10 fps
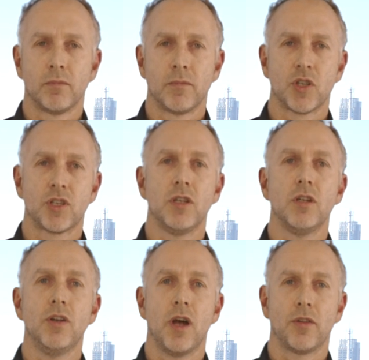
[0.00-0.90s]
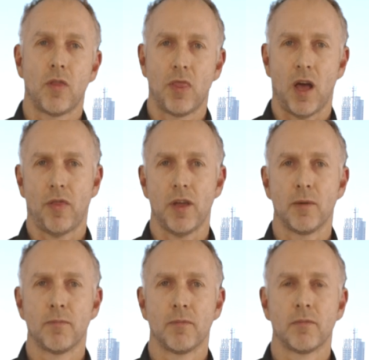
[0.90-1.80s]
Still nothing.
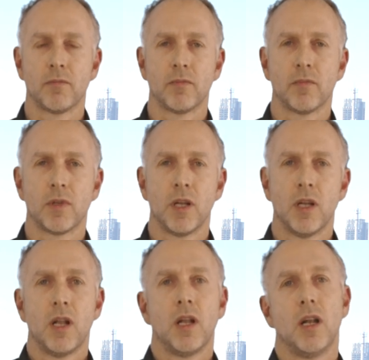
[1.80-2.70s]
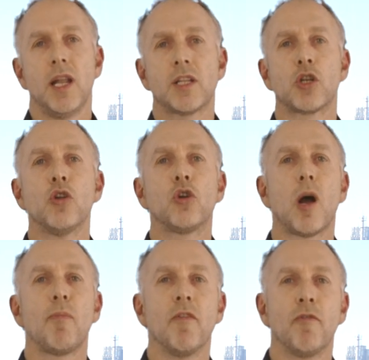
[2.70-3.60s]
Let's look
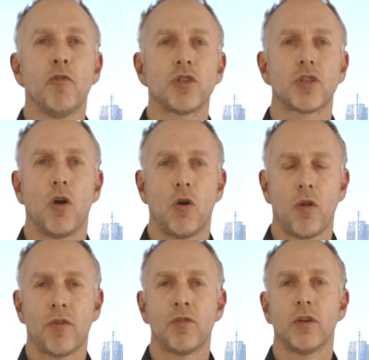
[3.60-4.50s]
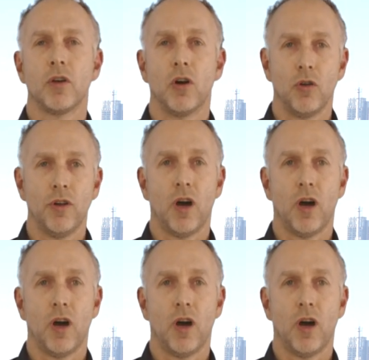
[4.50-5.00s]
up the first author on